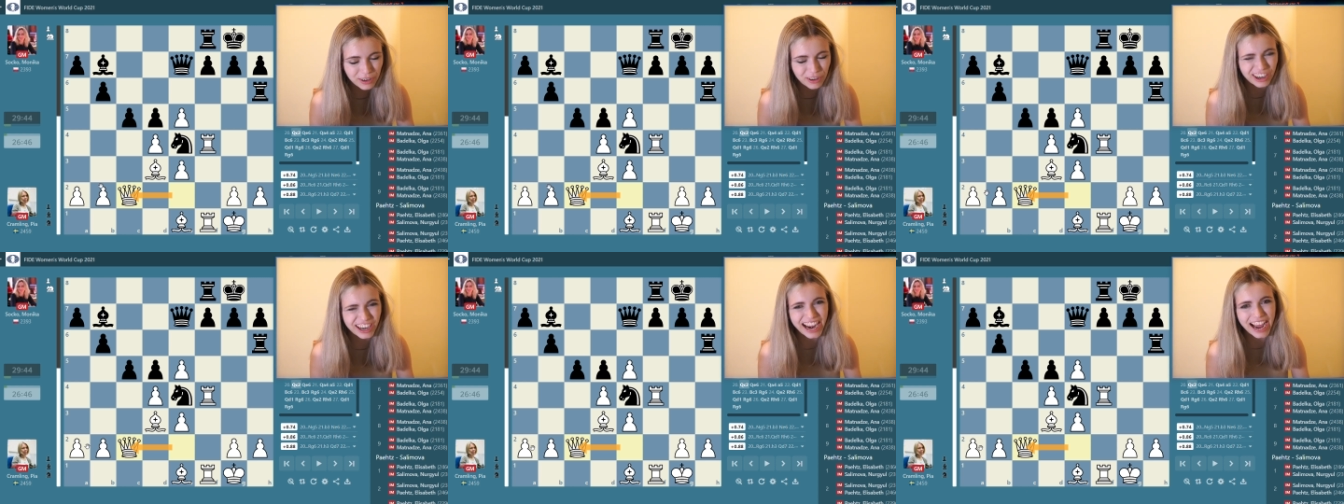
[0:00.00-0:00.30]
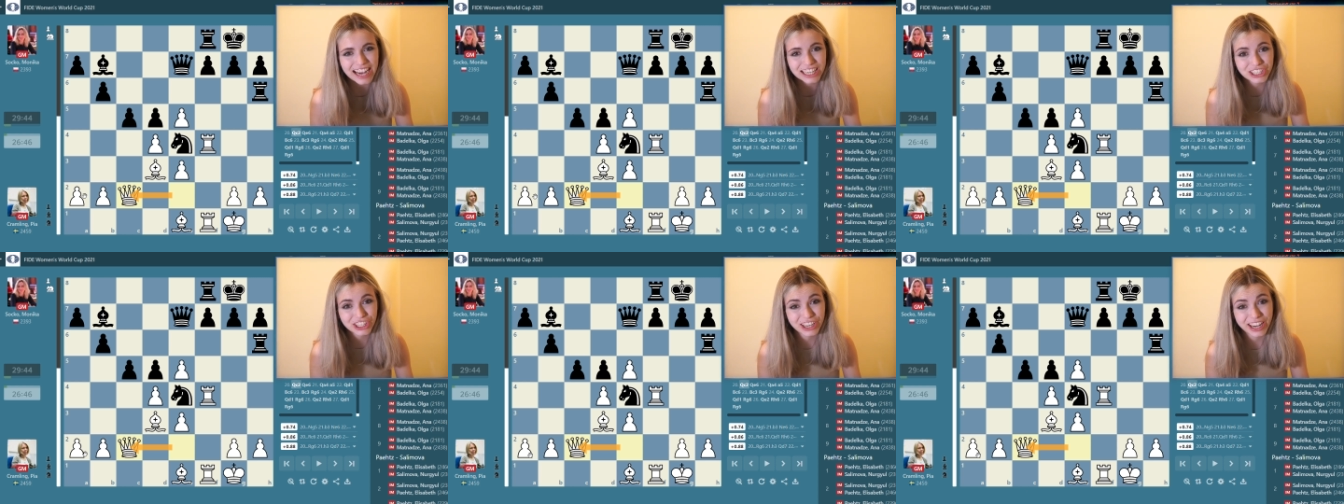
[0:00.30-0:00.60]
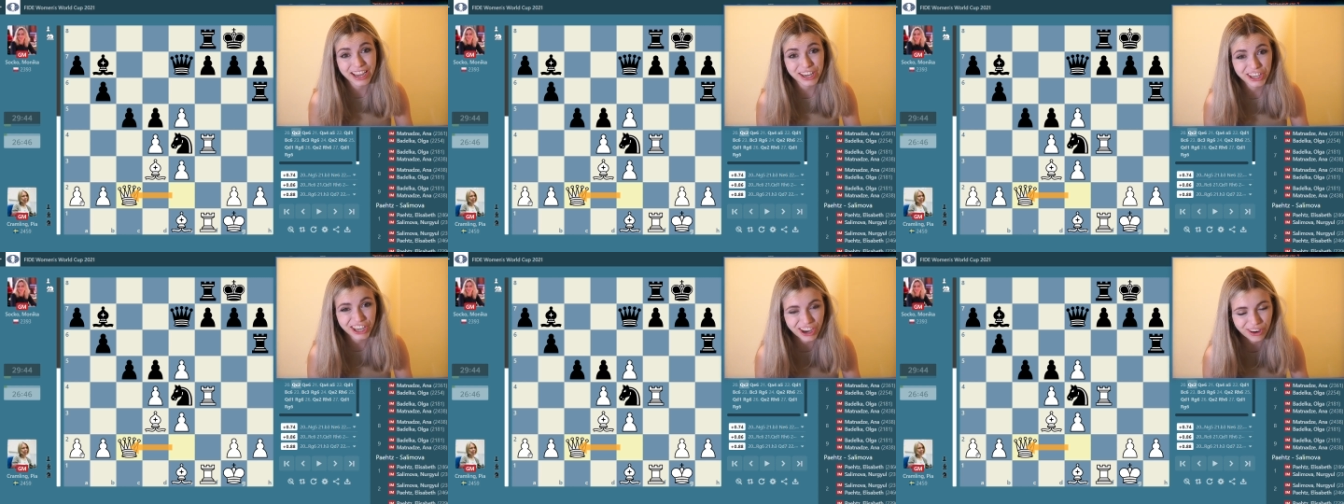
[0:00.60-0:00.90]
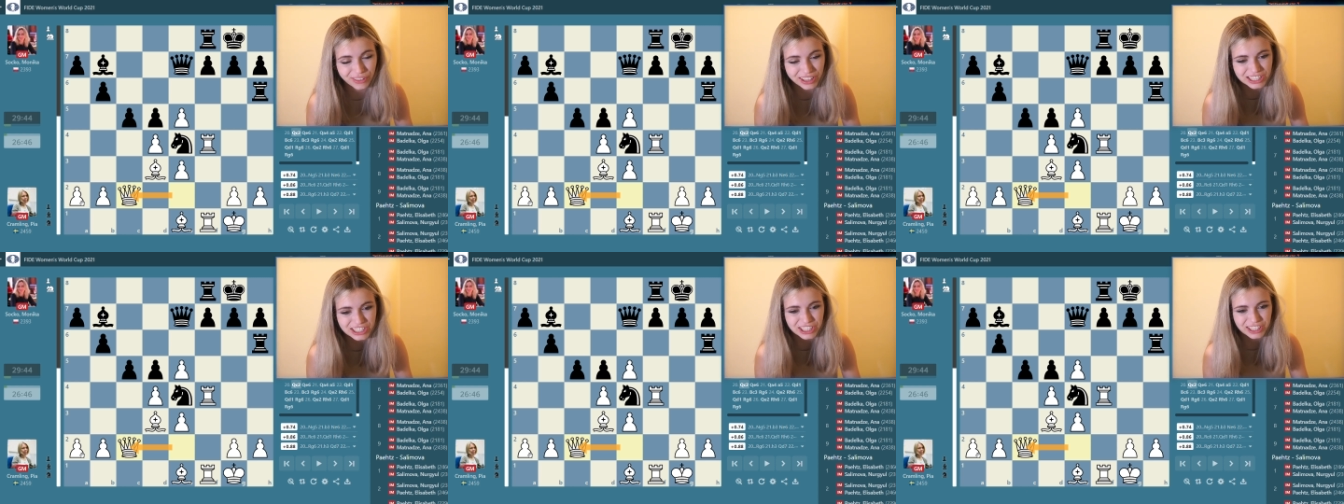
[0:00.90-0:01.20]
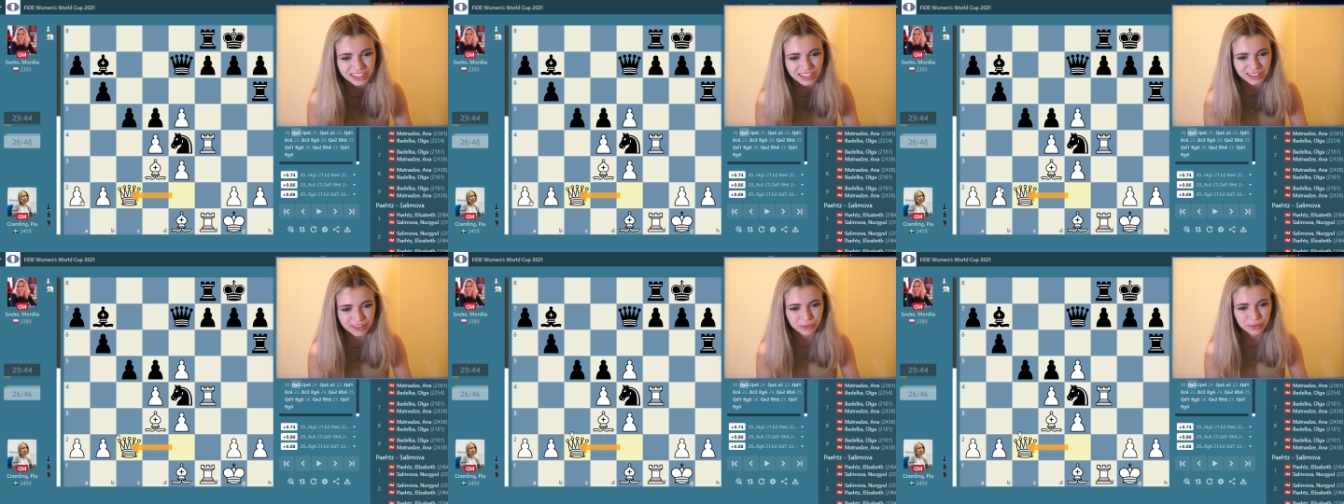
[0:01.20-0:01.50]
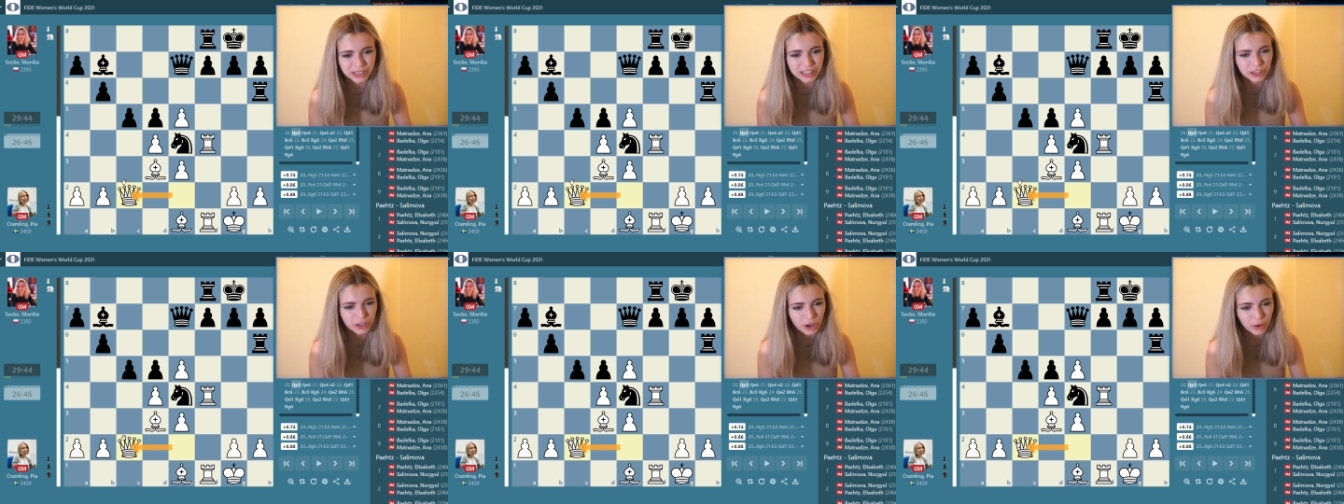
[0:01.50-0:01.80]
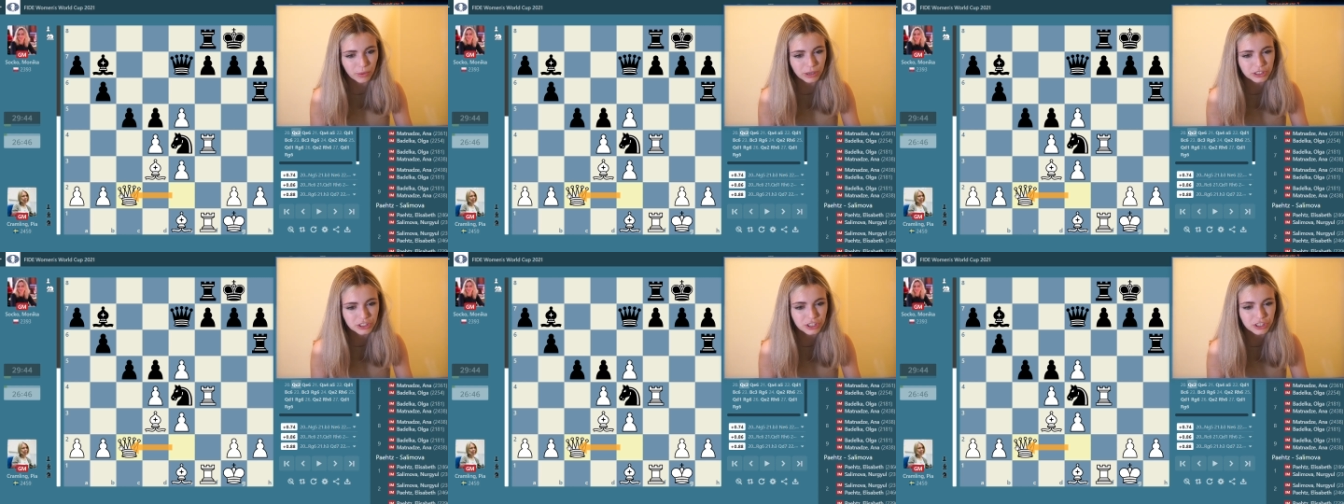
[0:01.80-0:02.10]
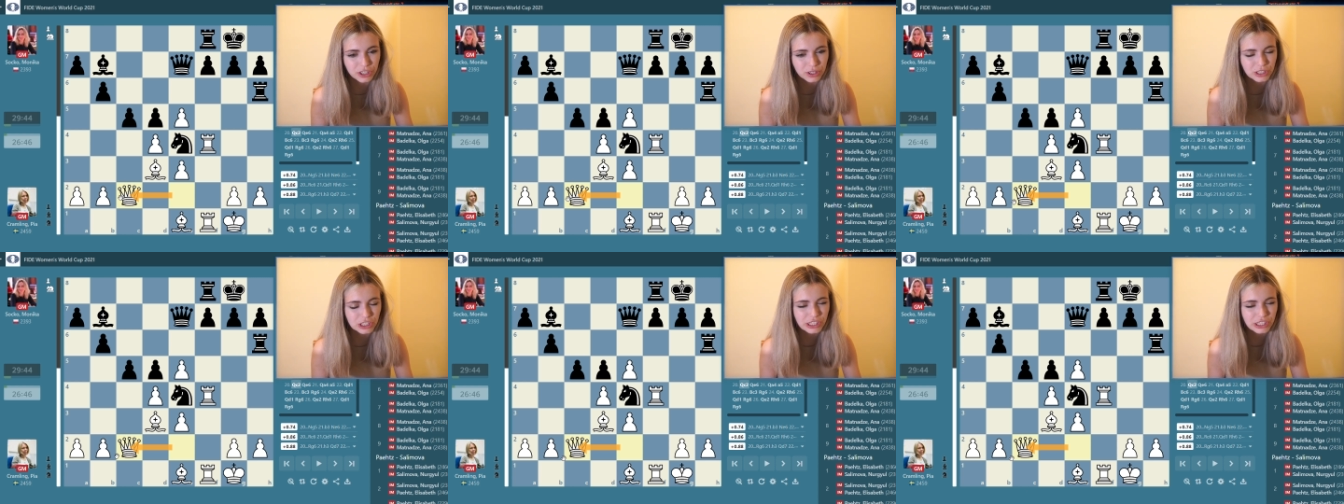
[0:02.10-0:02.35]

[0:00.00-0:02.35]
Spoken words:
or actually I know that she didn't really know what to do.